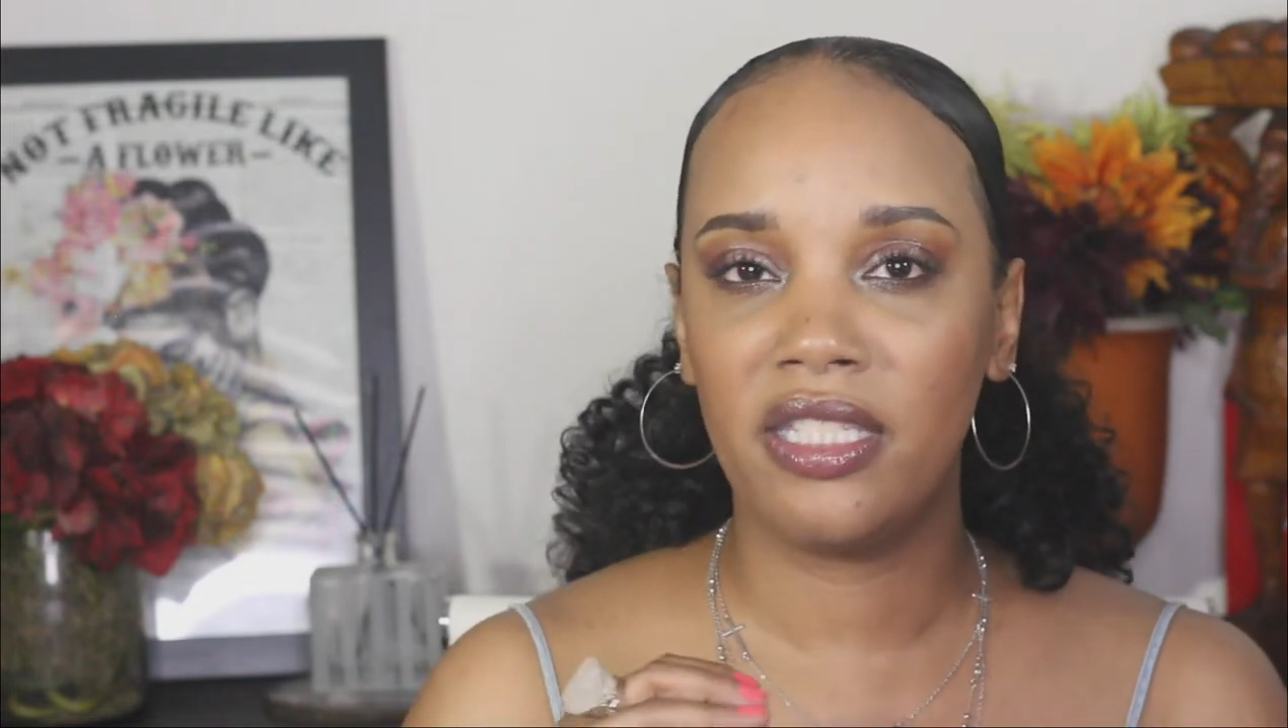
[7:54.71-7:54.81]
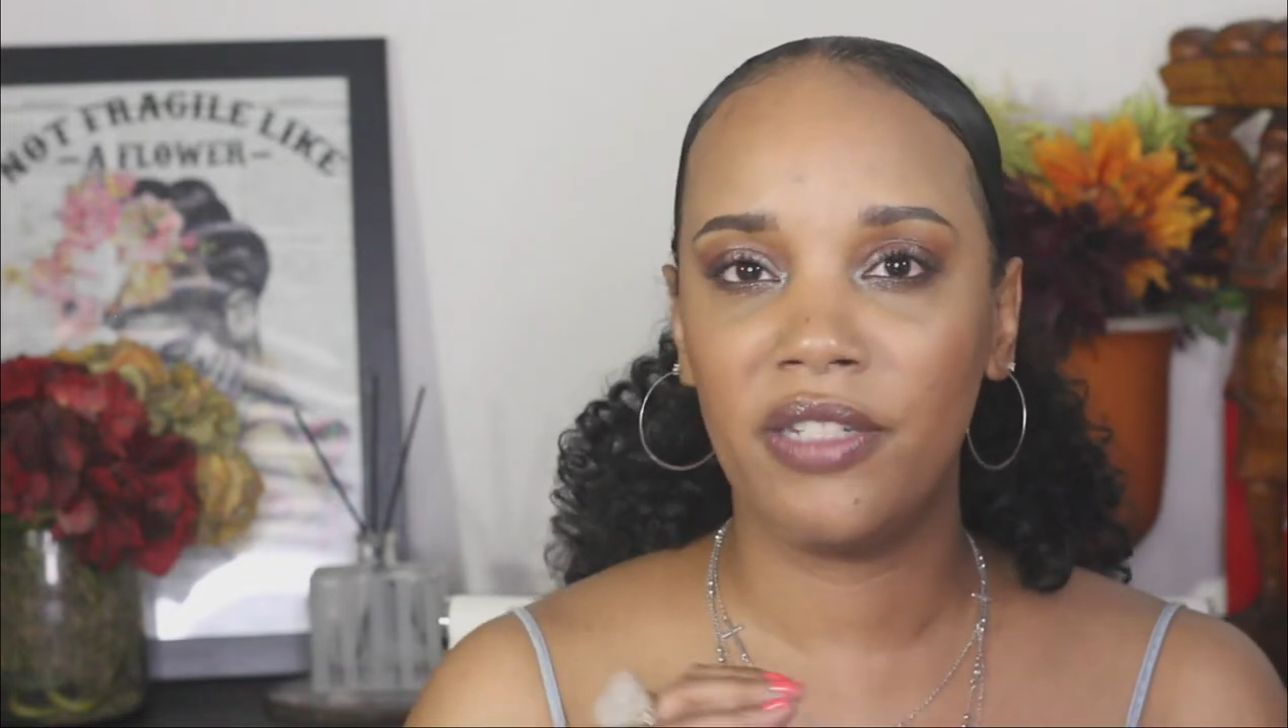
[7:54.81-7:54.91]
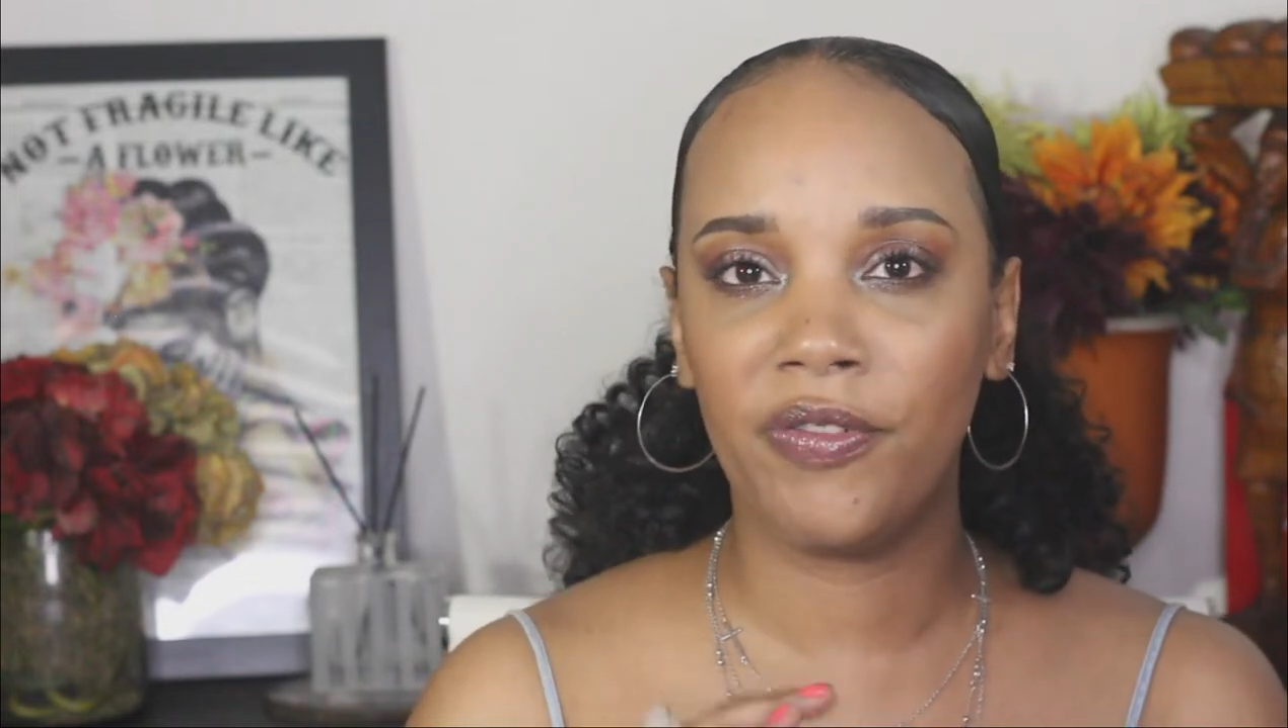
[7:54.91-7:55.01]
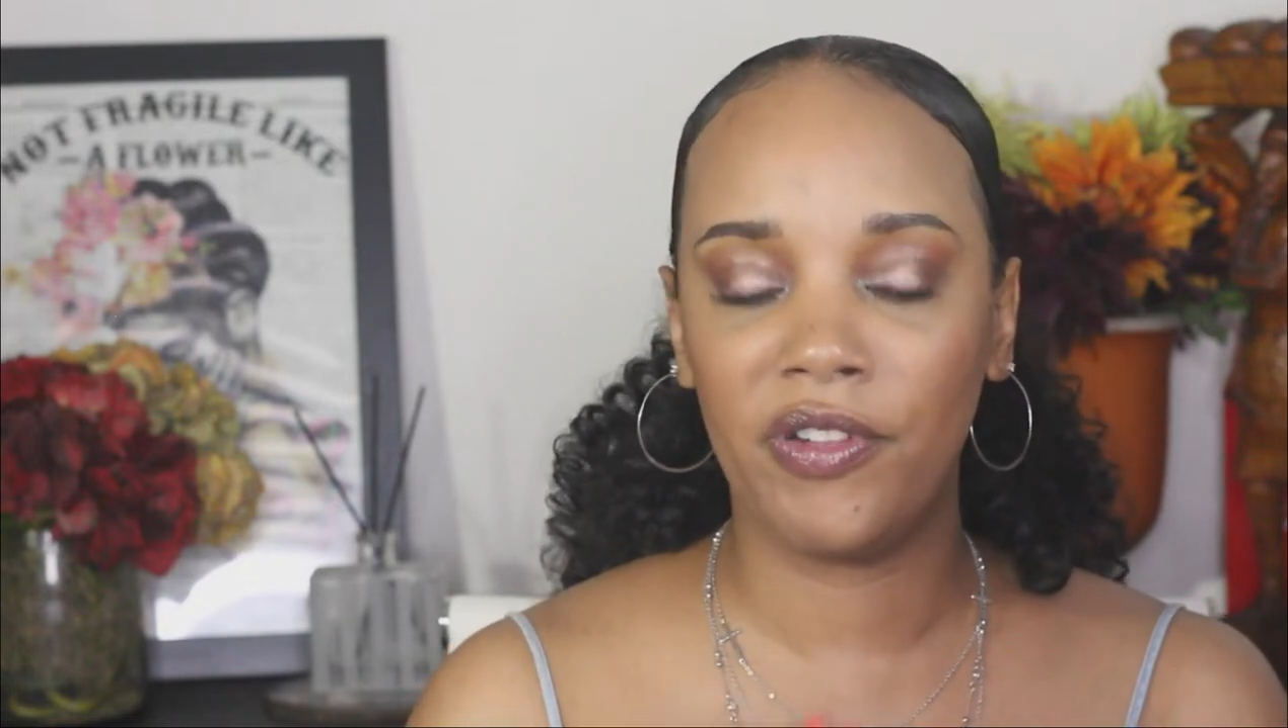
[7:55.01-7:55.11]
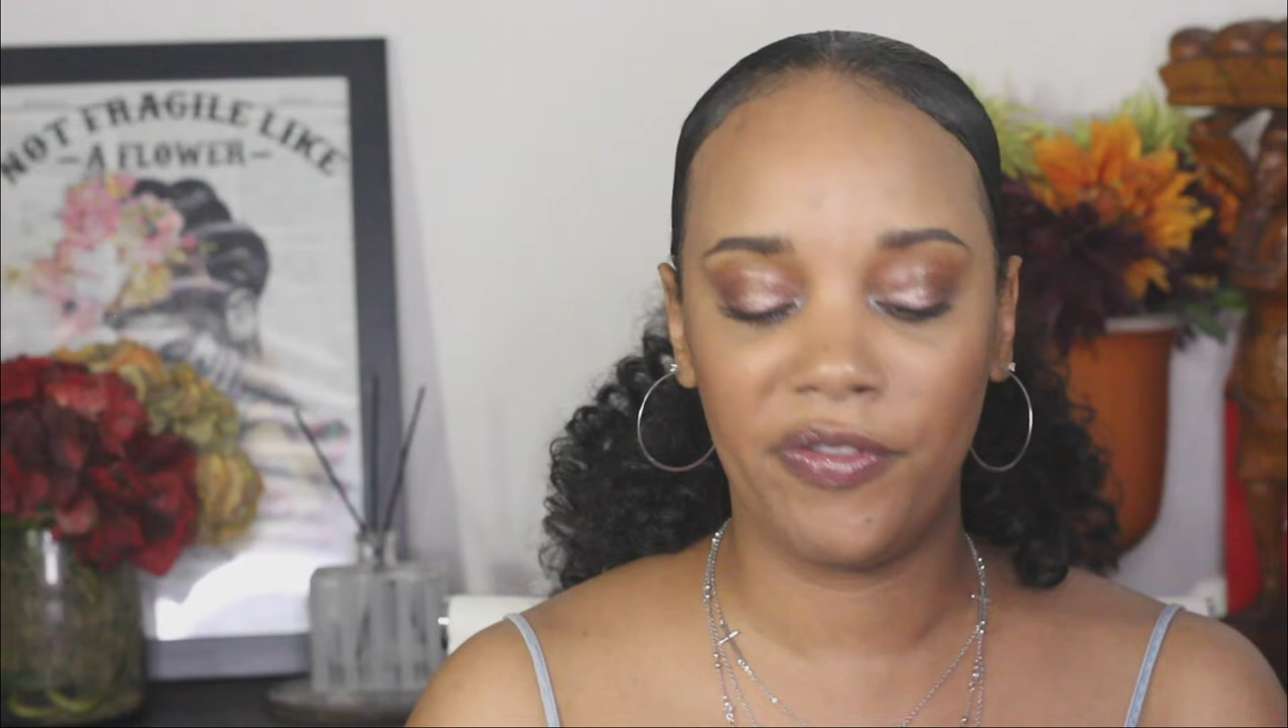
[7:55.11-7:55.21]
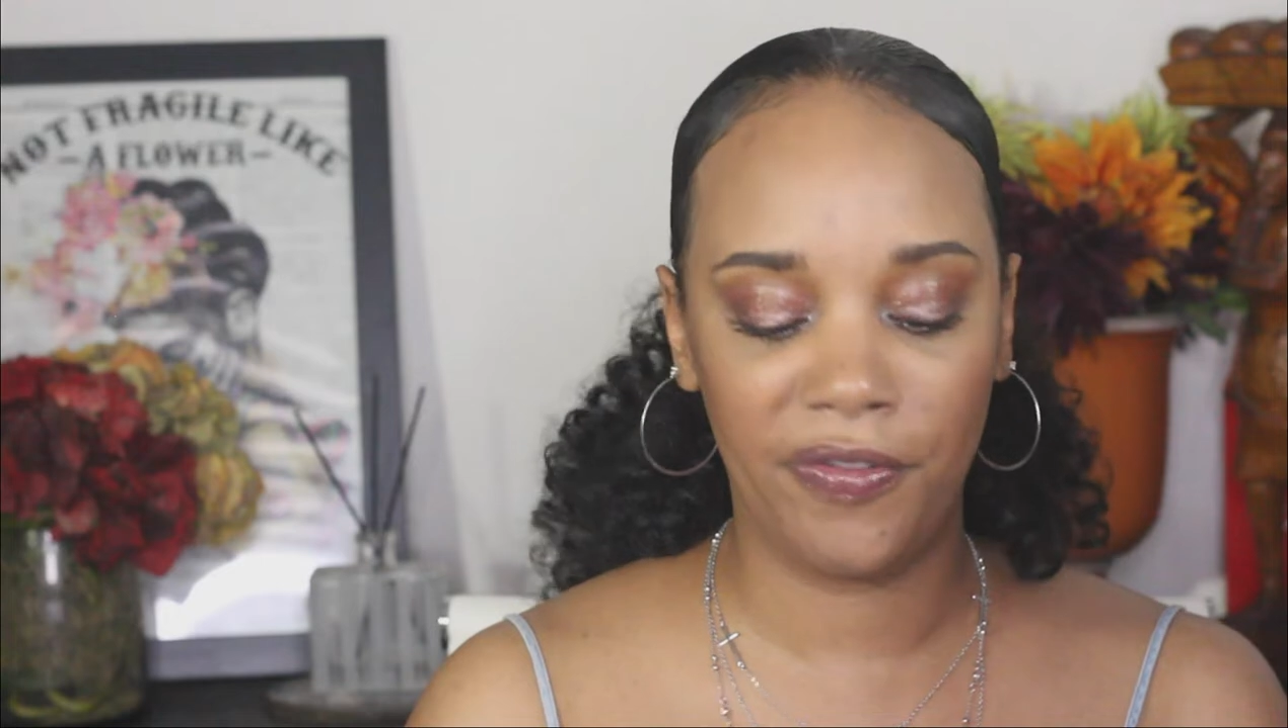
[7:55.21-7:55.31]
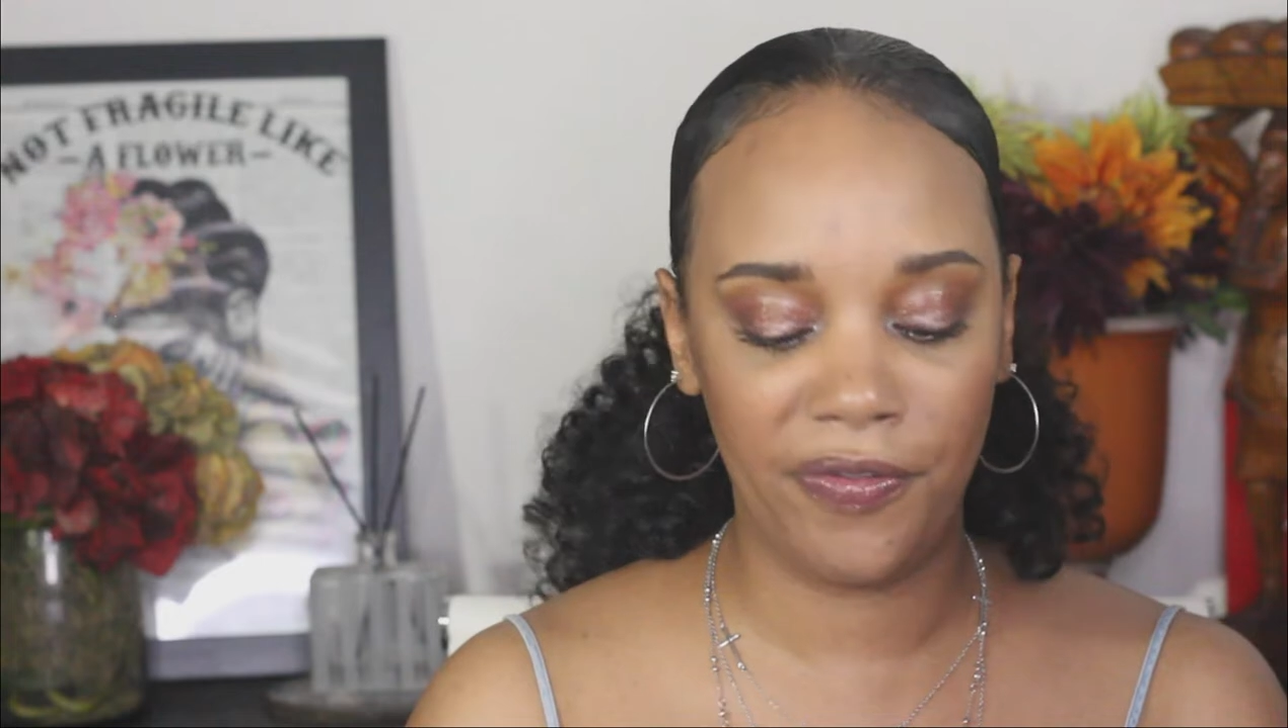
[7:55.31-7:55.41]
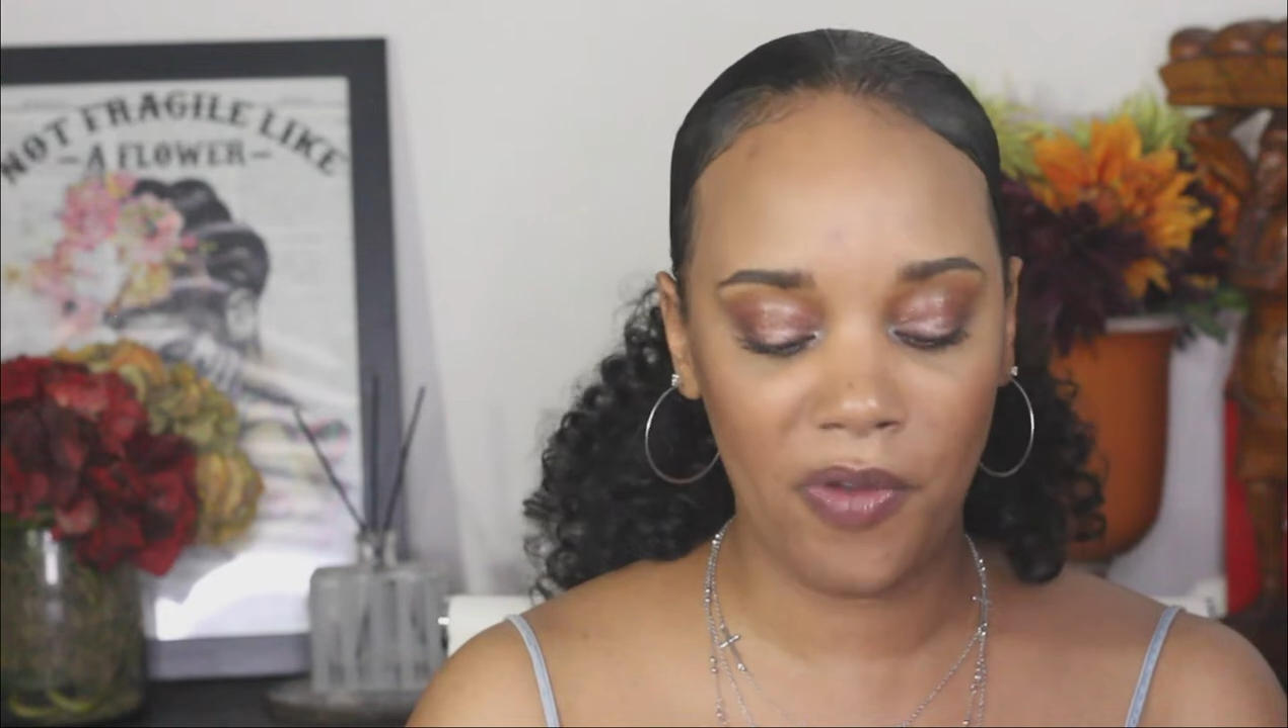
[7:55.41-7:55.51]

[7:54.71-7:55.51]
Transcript: different